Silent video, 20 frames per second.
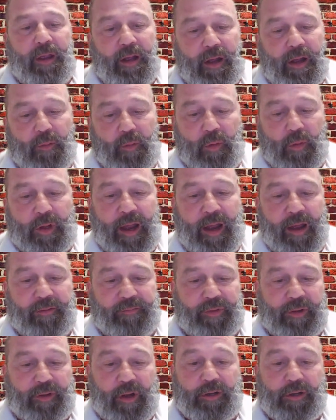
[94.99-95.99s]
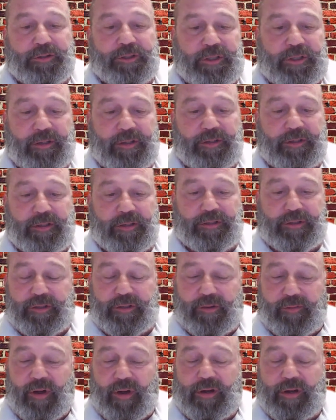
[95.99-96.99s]
uh, we'll have the largest contingents
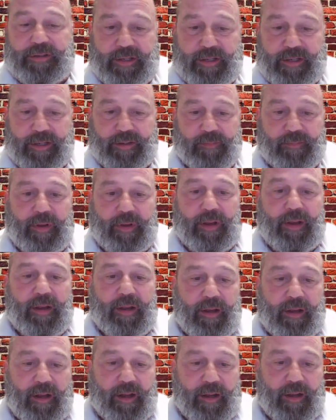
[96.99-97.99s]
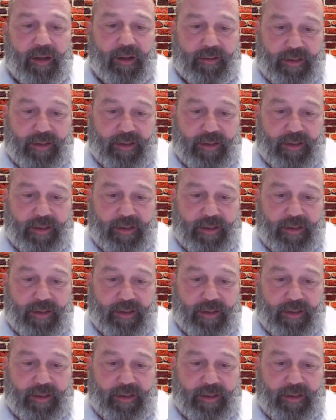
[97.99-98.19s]
of our team uh,